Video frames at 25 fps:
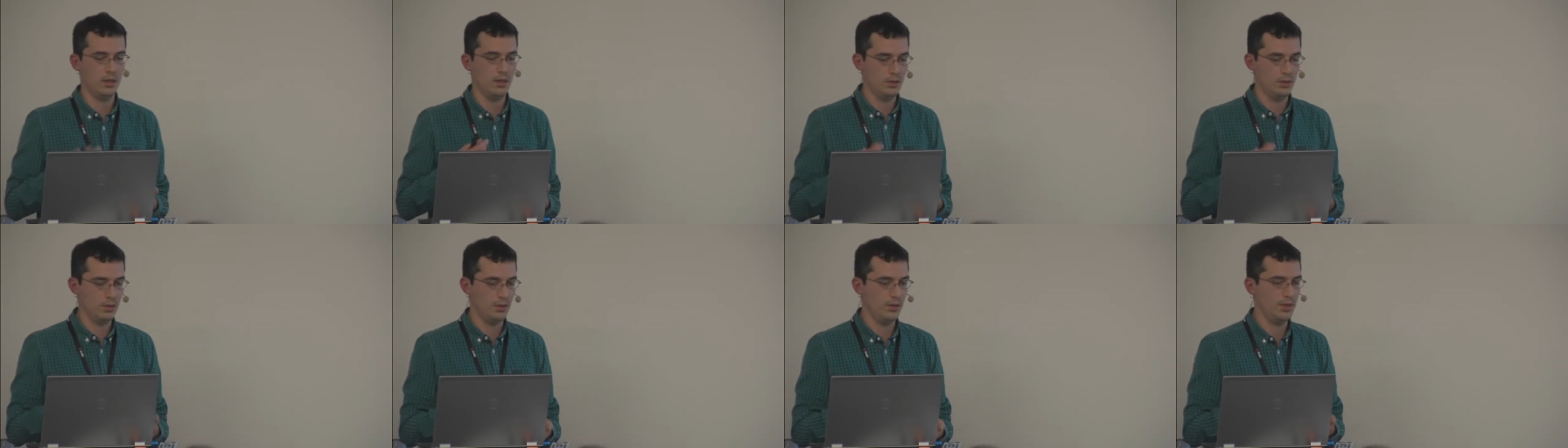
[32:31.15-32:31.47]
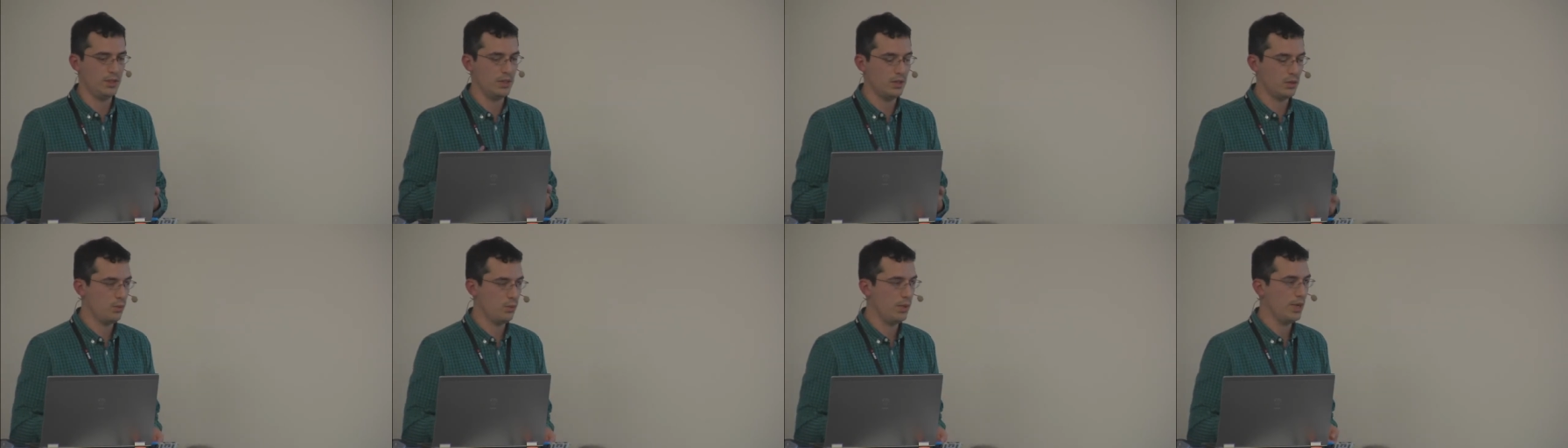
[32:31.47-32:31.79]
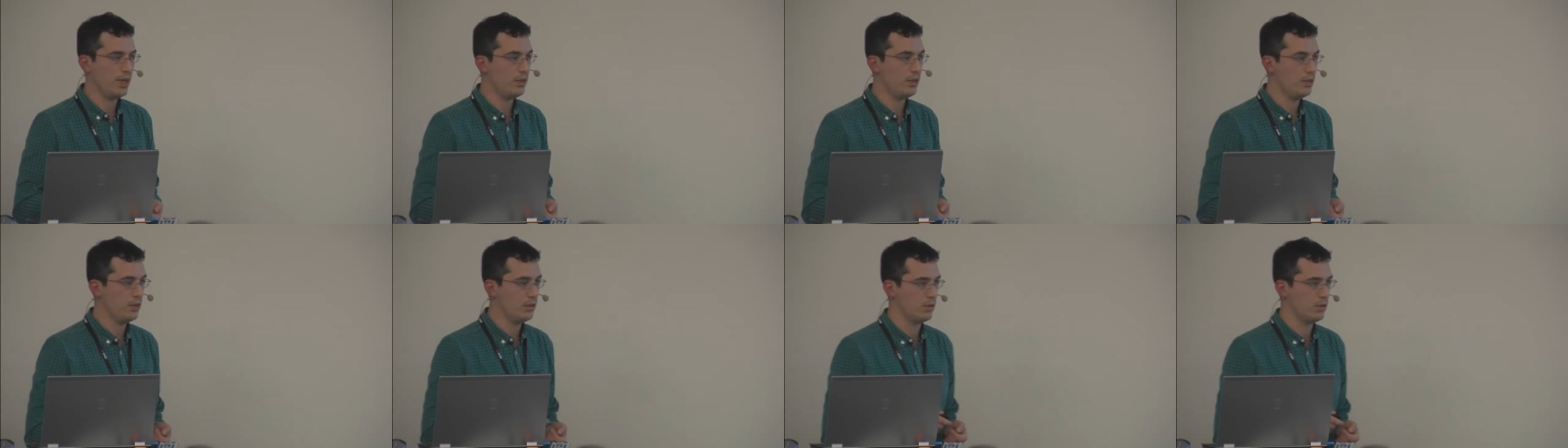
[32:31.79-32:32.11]
So this is where
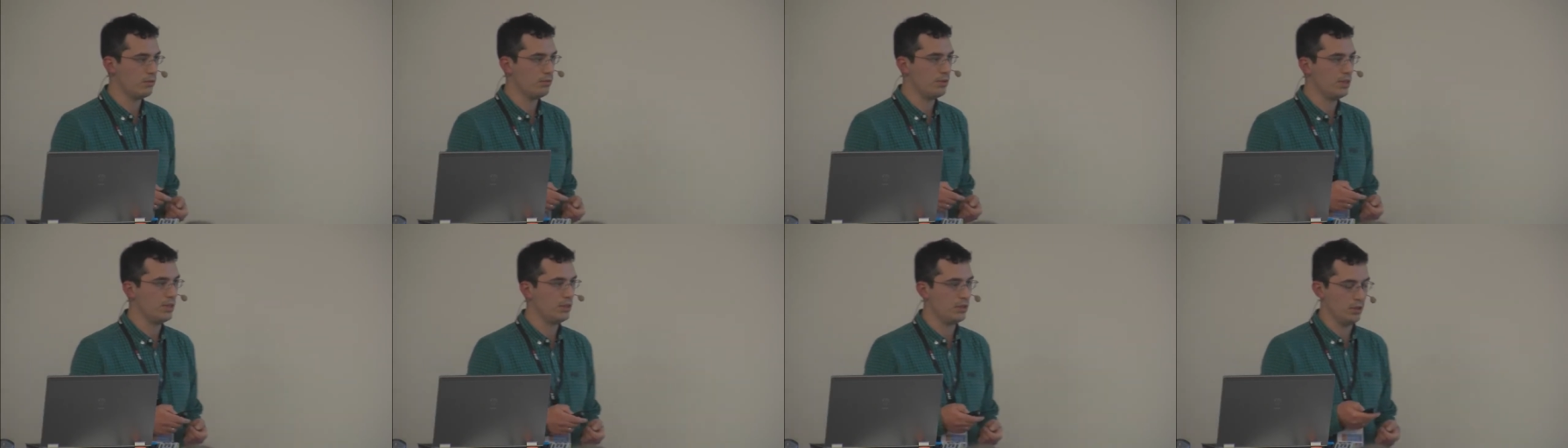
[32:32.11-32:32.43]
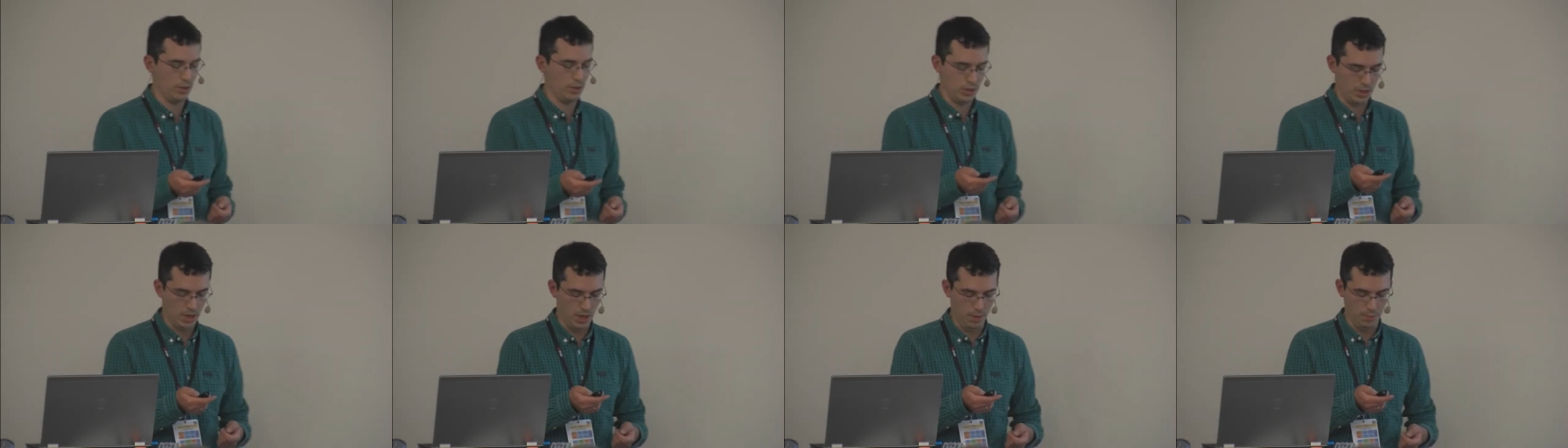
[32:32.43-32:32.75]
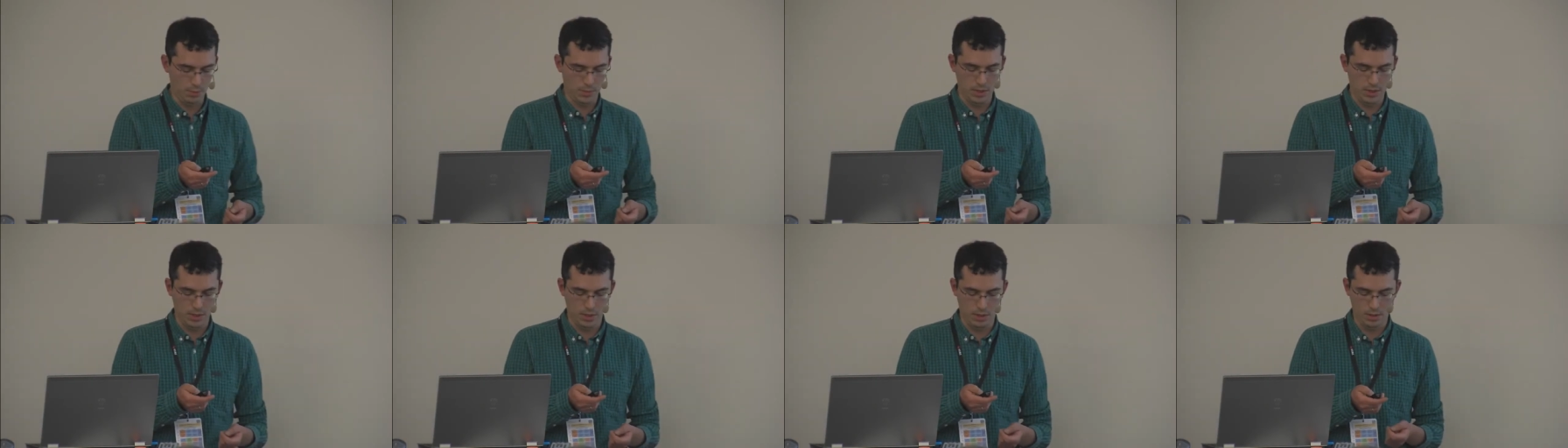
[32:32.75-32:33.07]
user research
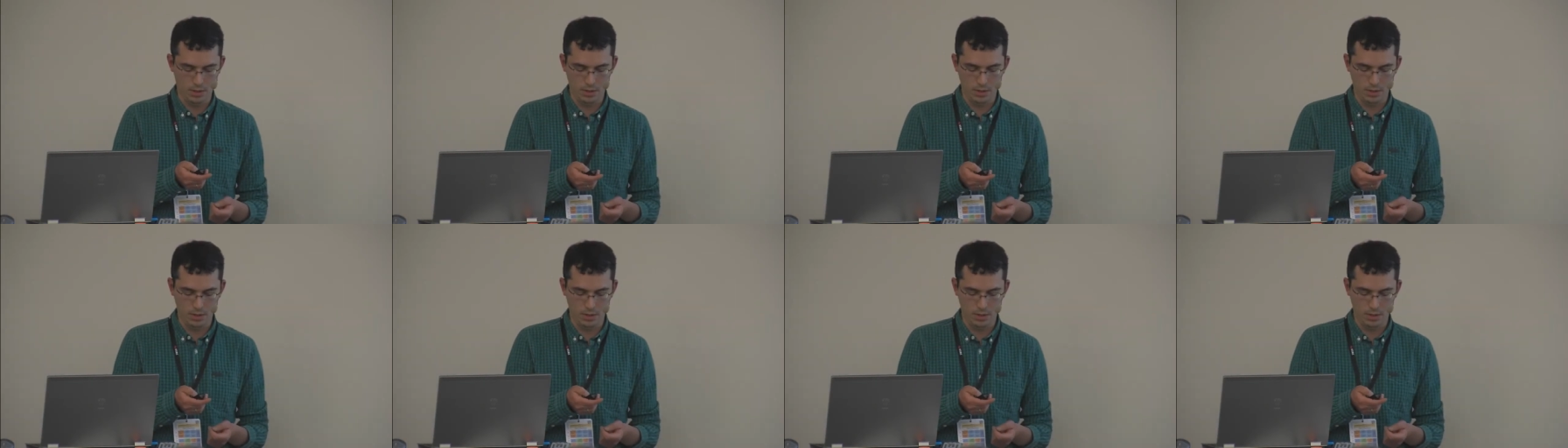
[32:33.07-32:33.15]
comes in.